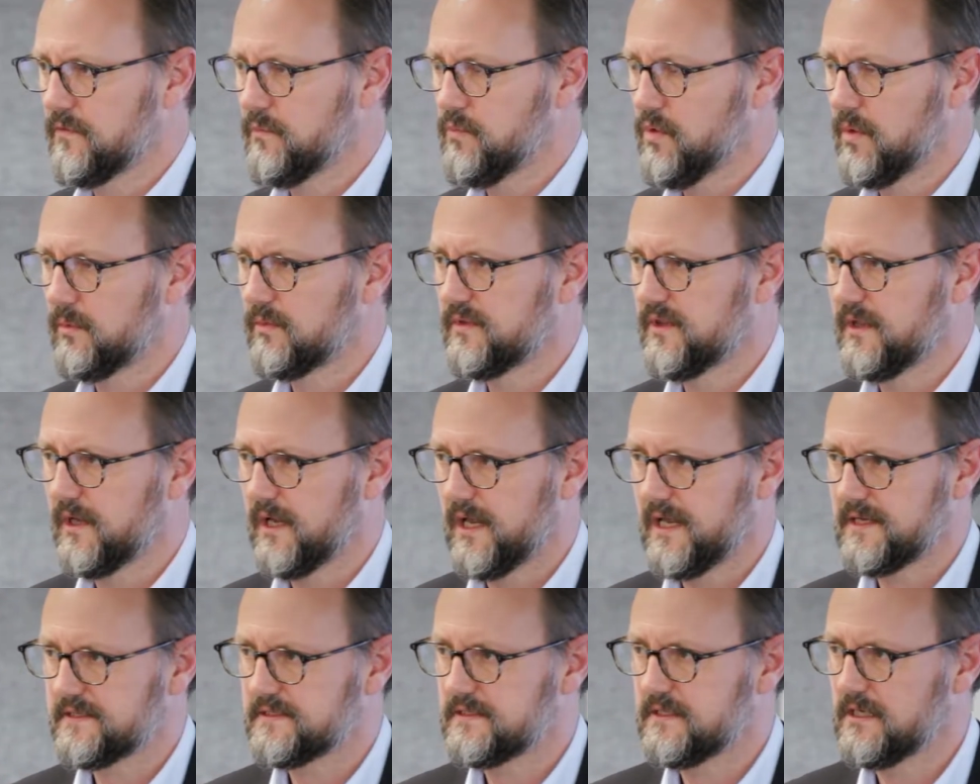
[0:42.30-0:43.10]
probably the
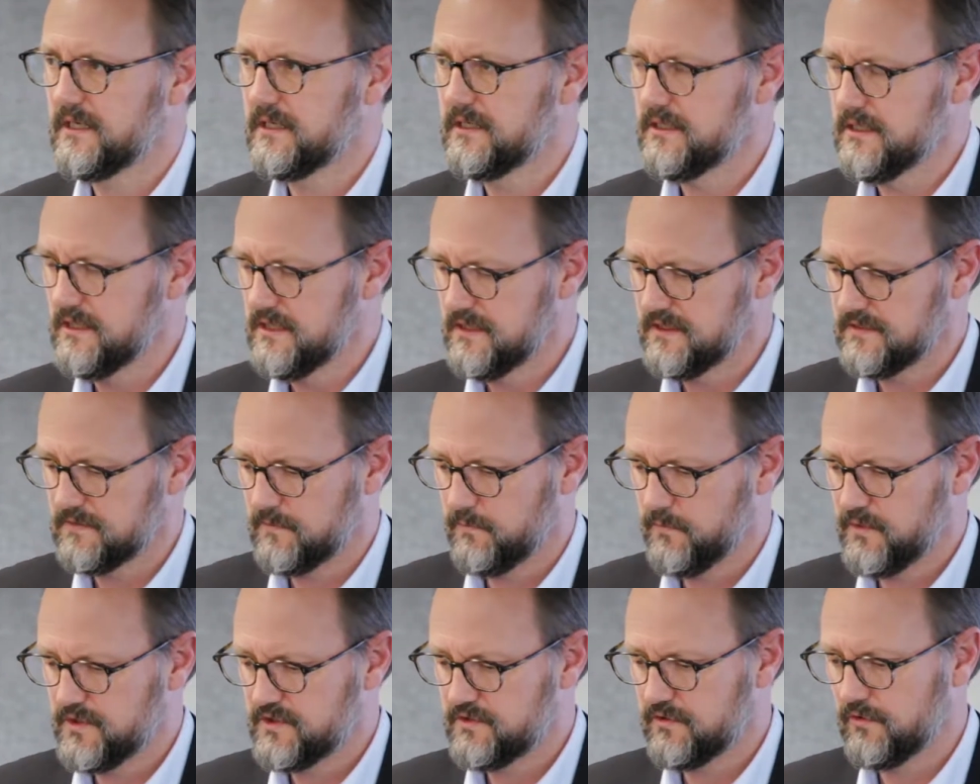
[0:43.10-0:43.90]
last 10 years
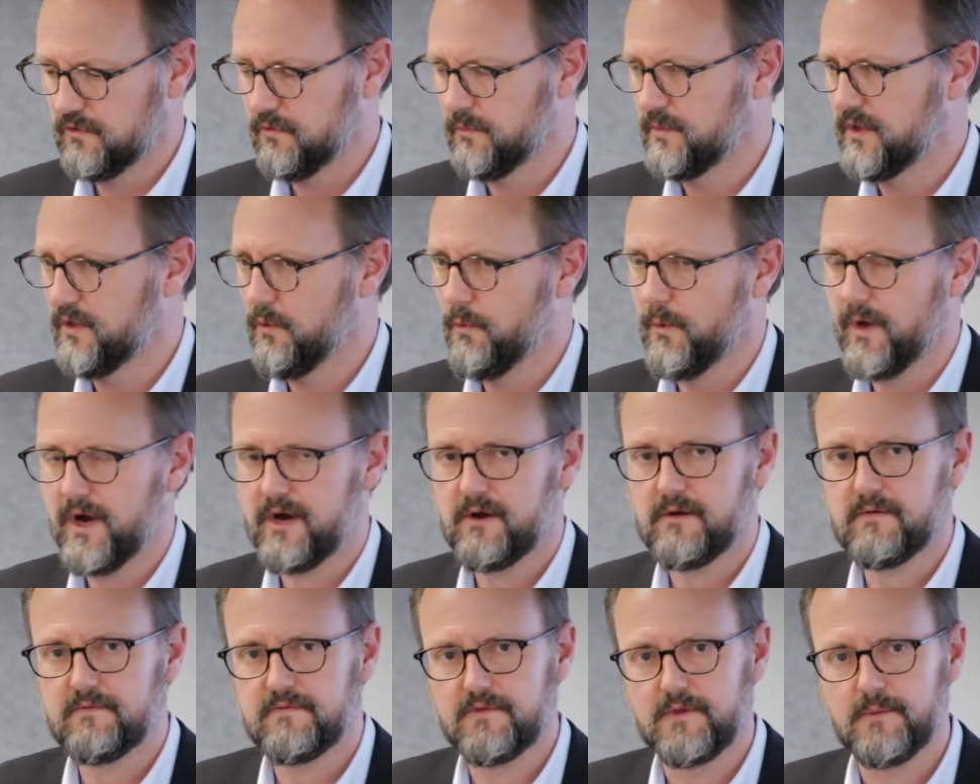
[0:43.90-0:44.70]
and we should all be
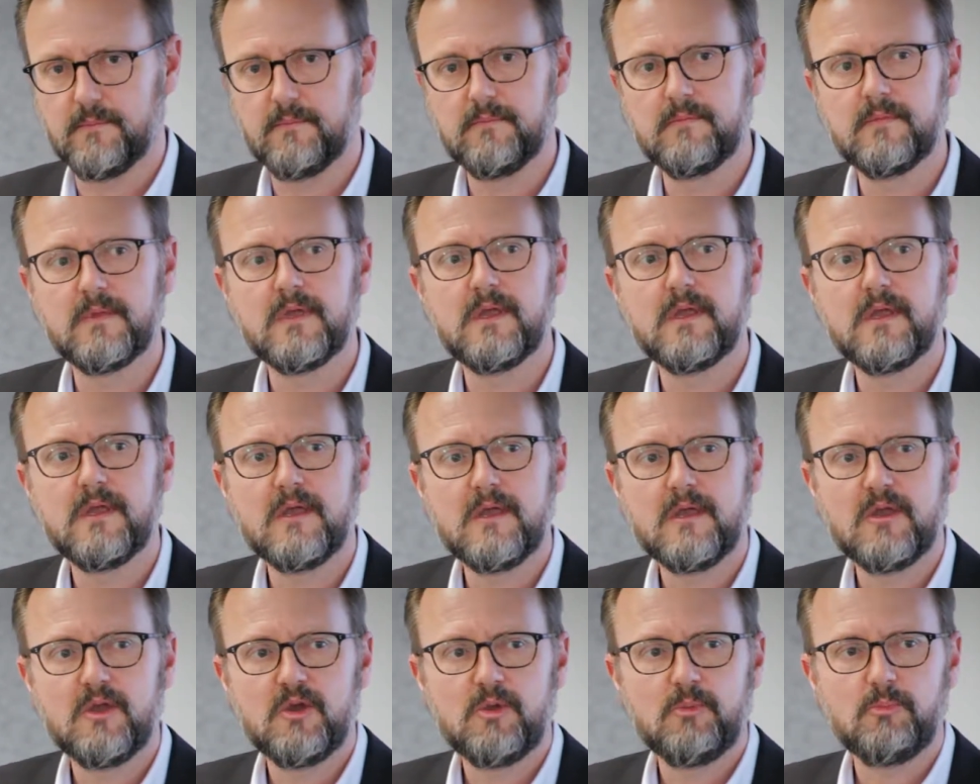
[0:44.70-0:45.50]
aware of them.
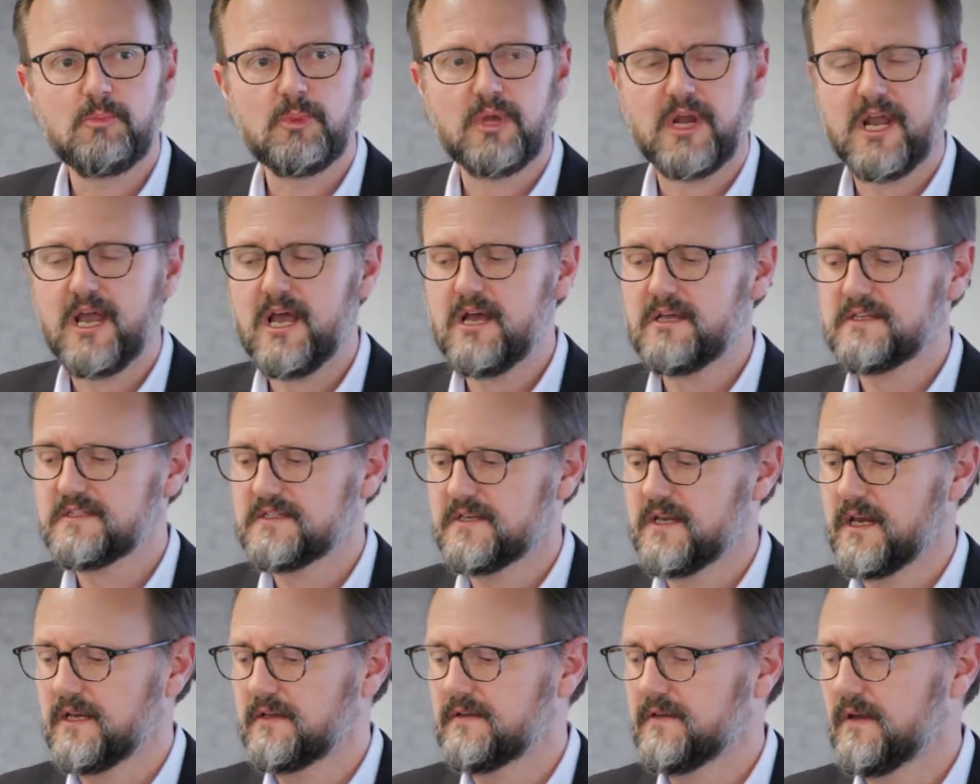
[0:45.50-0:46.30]
But our
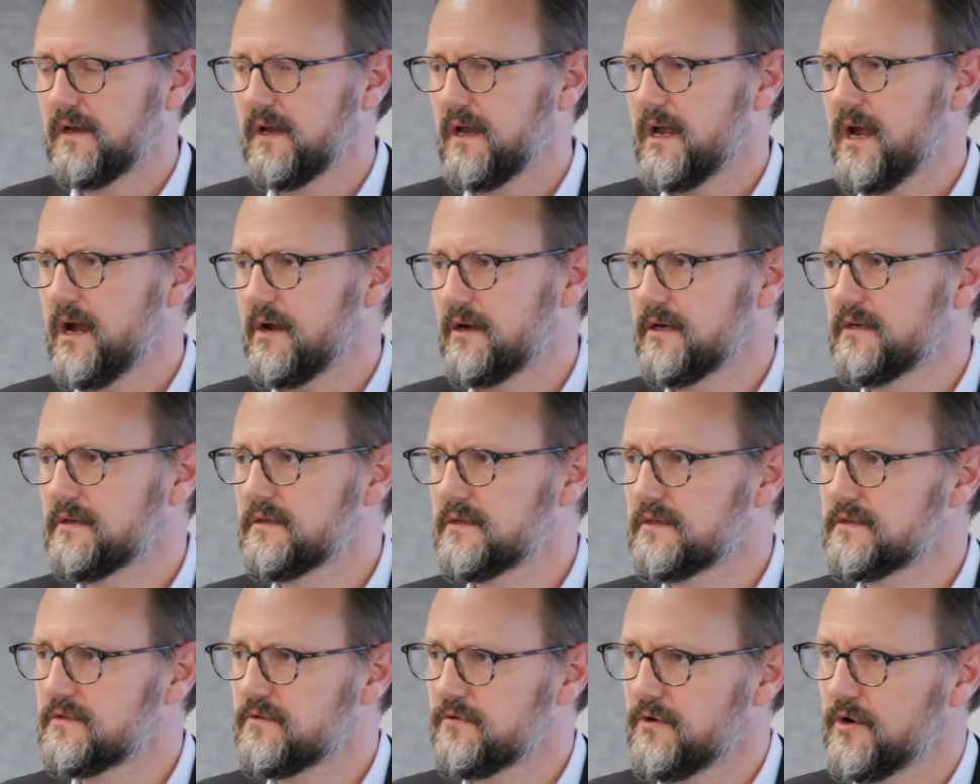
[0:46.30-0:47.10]
sector, our
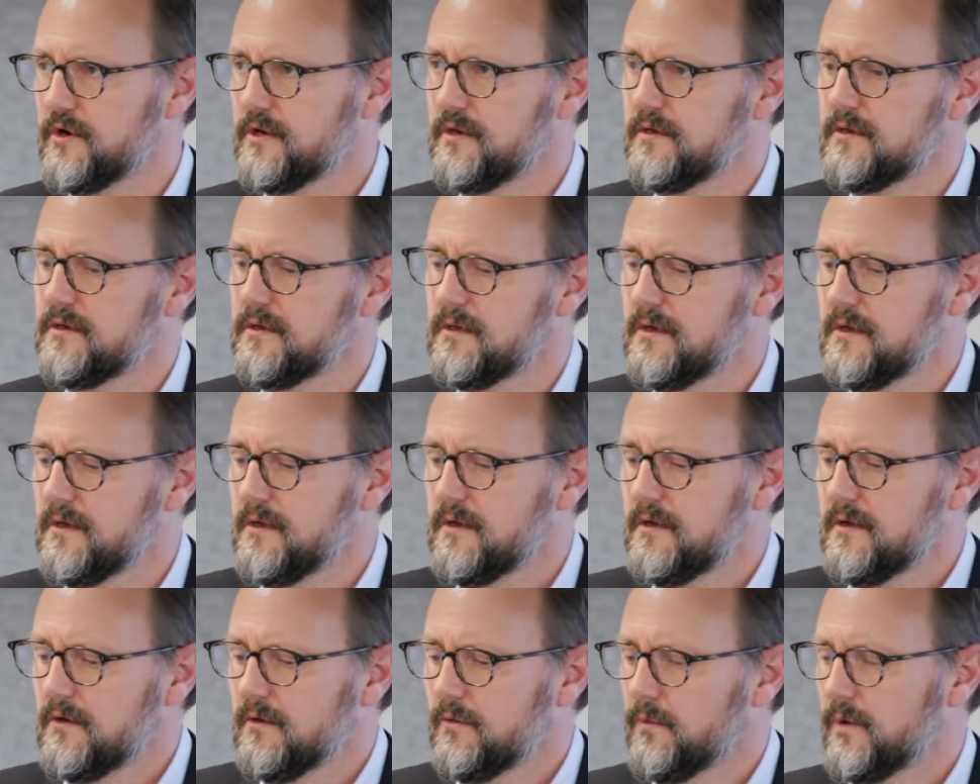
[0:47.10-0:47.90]
industry,
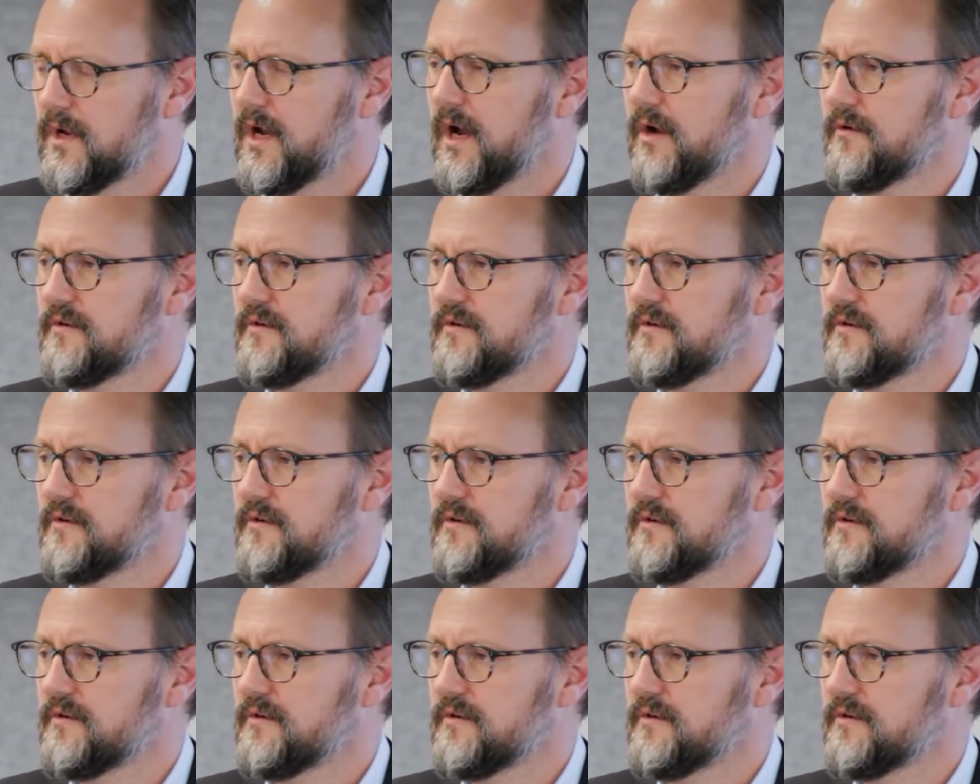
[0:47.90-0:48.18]
we are